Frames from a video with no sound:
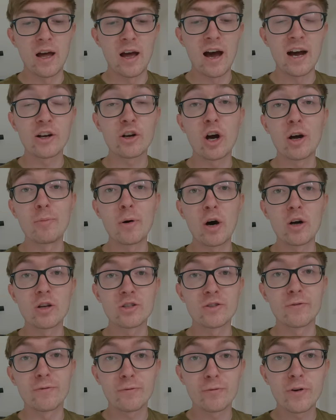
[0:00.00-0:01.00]
Uh, I got him at
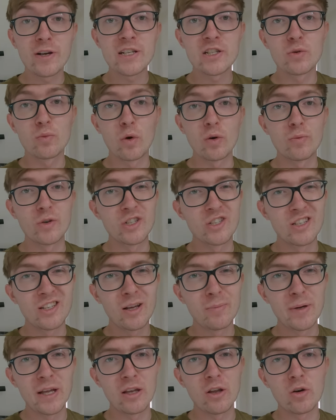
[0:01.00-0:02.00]
odds of 3 to 1, which is a
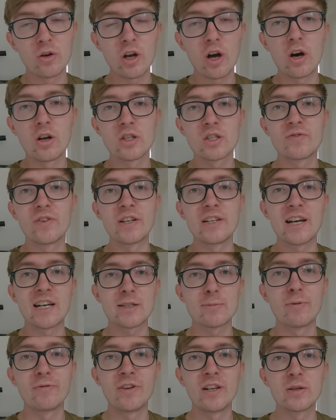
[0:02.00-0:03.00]
little bit longer odds than
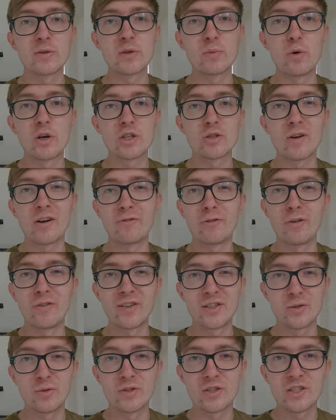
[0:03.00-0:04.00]
Jasper Philipsen was, so I thought
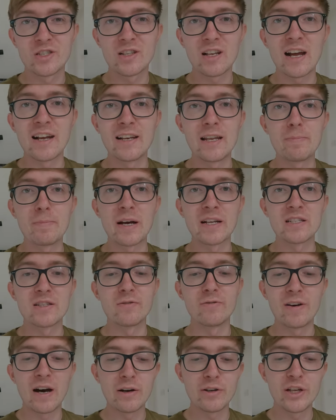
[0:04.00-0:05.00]
this was slightly
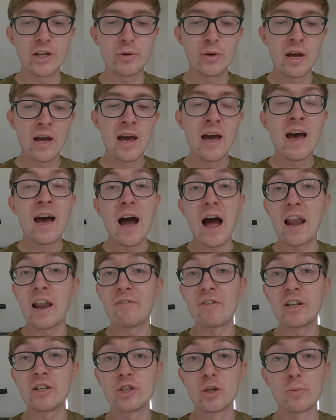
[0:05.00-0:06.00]
better value. And
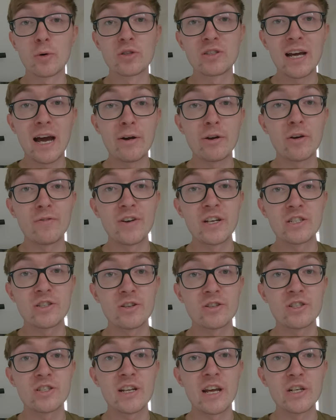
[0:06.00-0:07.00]
I then doubled down on
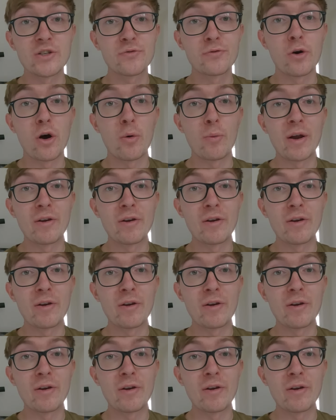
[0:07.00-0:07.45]
this on stage 4.